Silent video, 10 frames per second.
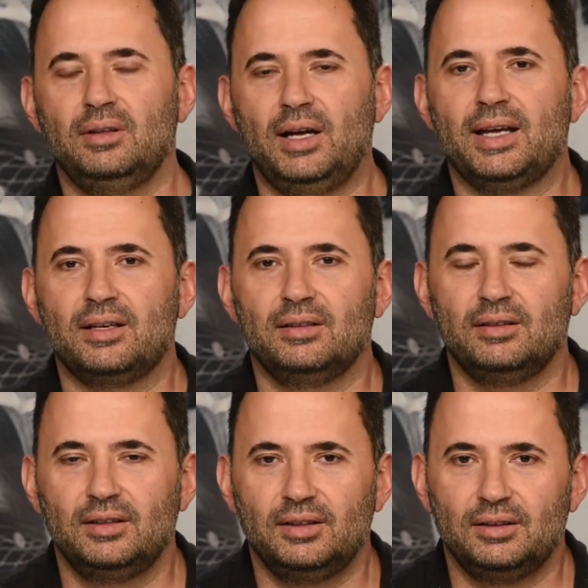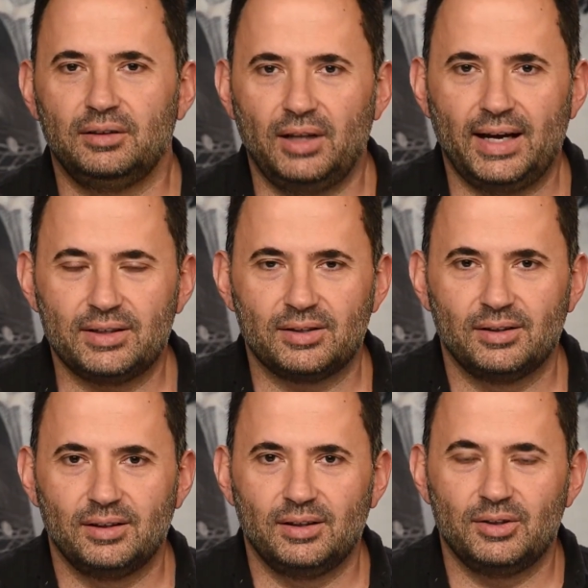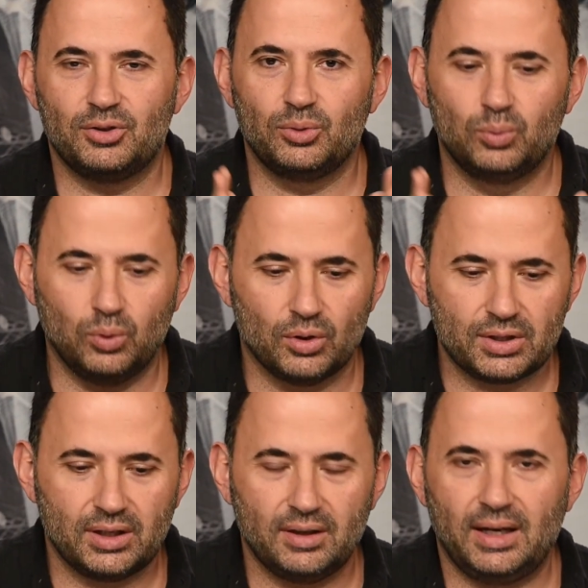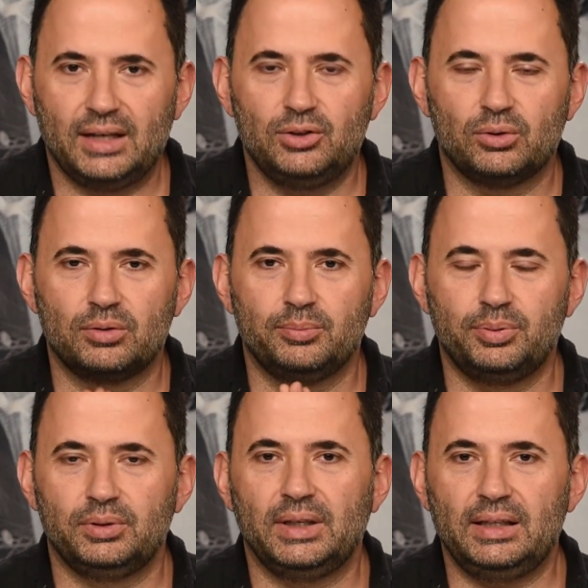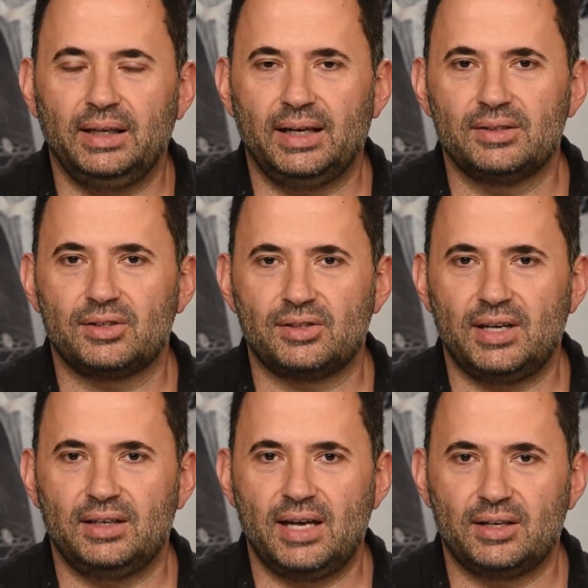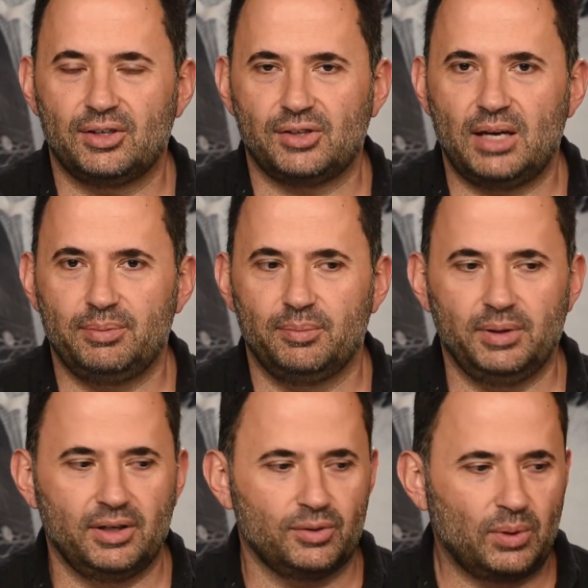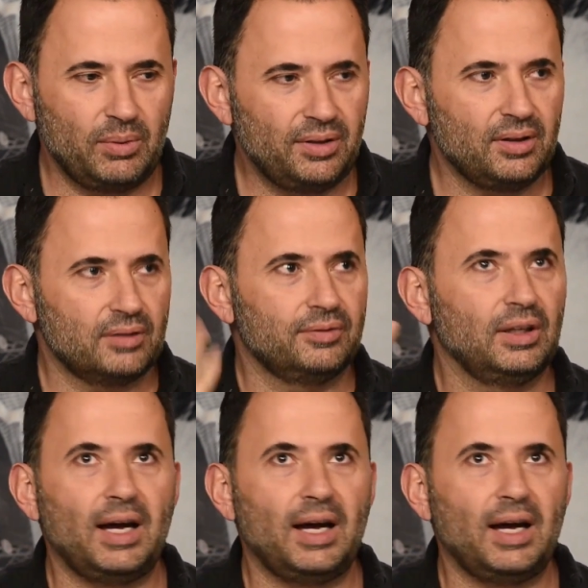liken light to water and you'll completely understand how to shape it, because when we think of